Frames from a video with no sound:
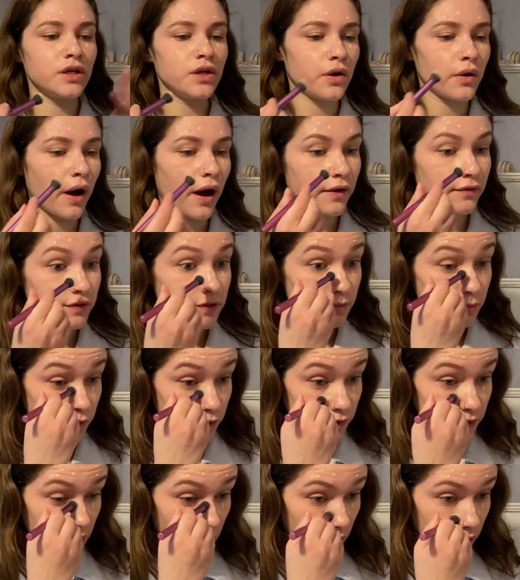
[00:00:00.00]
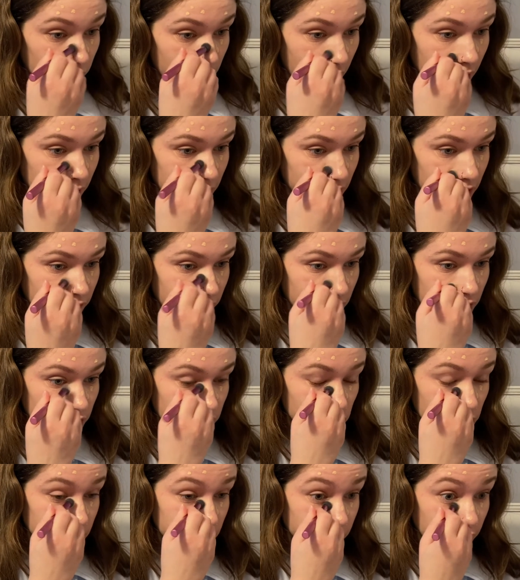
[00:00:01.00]
kind of smoothed out and even in
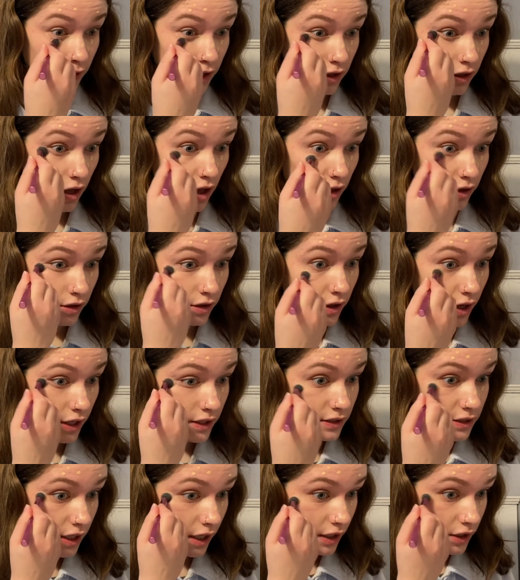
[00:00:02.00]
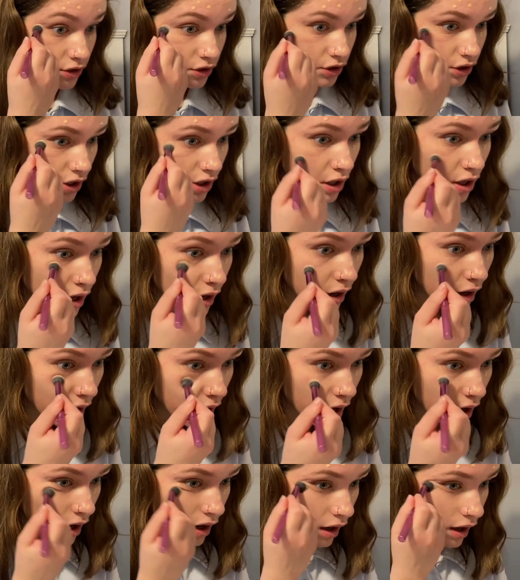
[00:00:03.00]
terms of like color and texture.
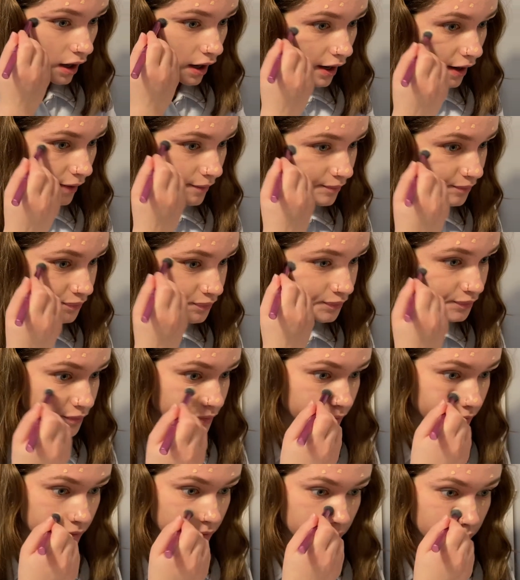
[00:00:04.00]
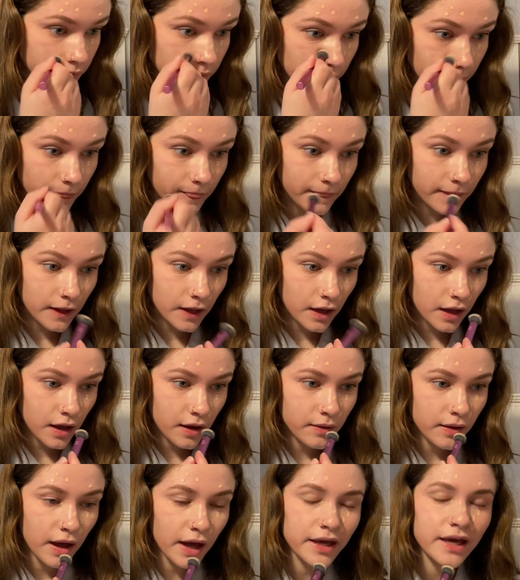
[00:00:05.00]

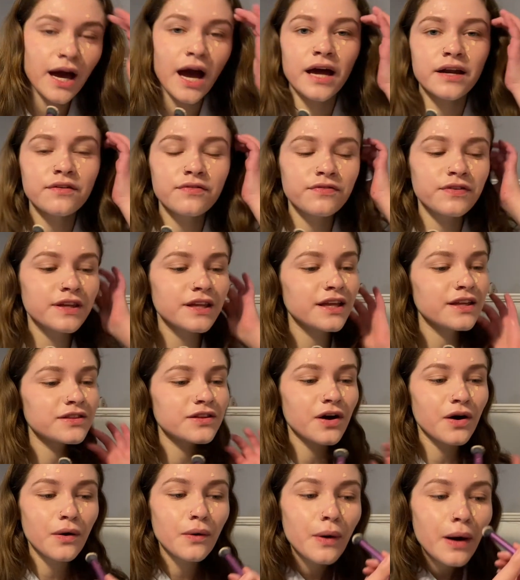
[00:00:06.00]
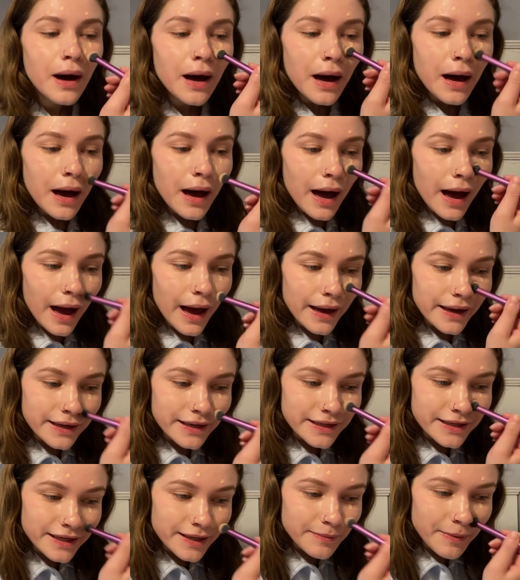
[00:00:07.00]
I kind of feel like though I
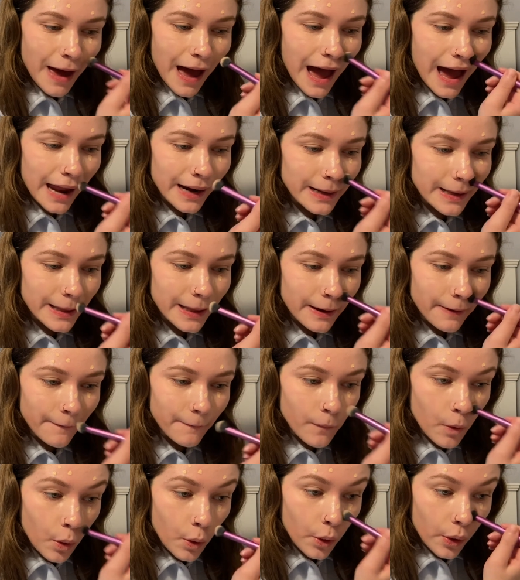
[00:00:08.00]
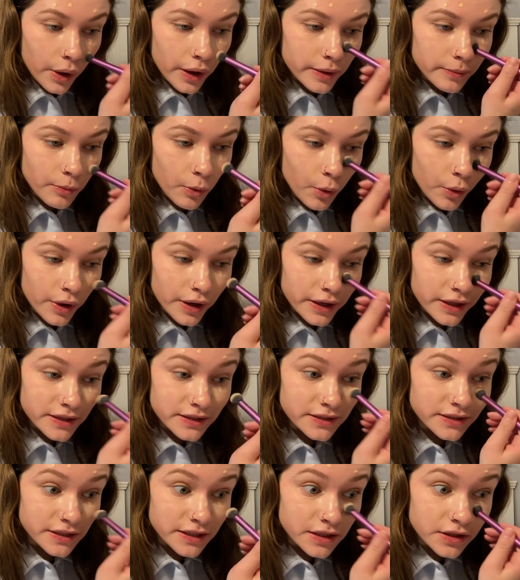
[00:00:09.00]
keep adding like more and more
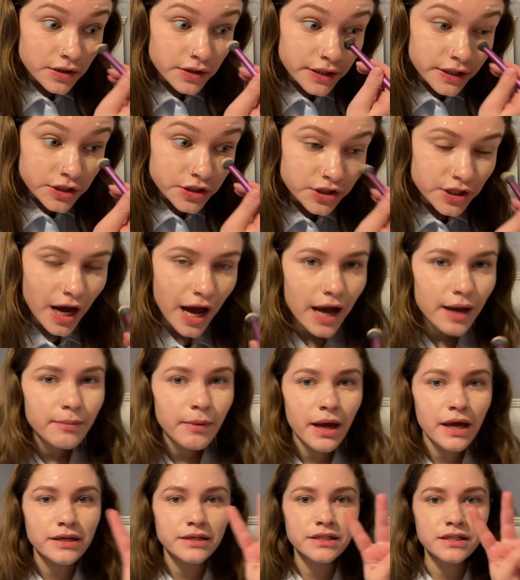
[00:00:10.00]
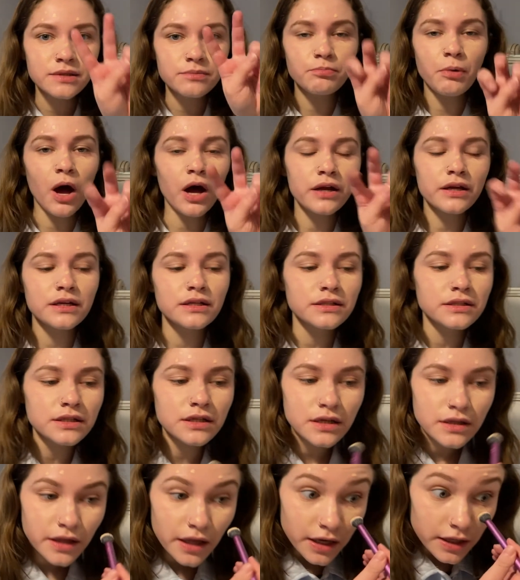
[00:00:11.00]
concealer each time I spot
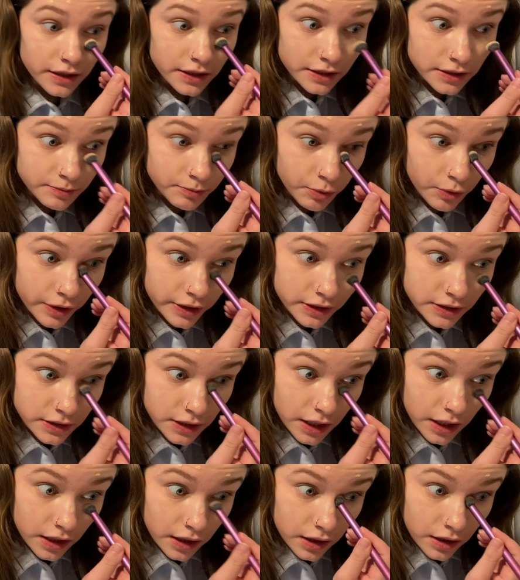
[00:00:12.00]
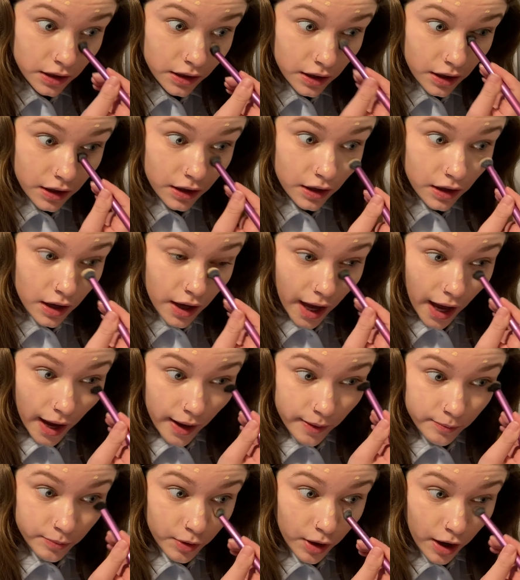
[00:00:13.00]
conceal, that at this point it's like
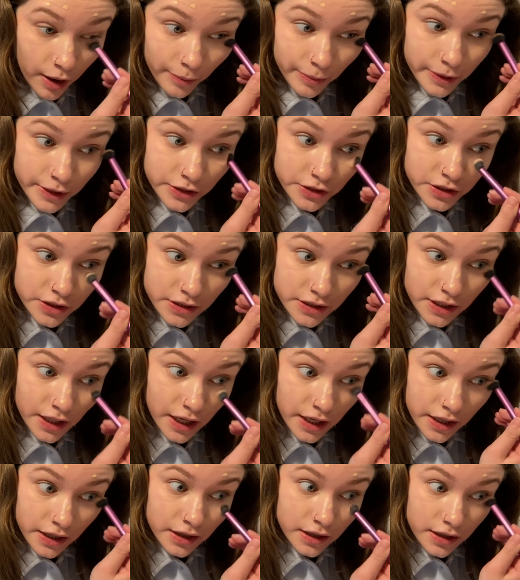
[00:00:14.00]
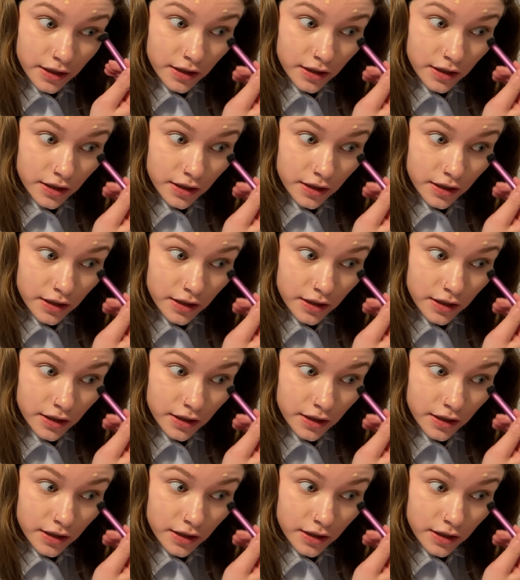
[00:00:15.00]
I'm probably just like,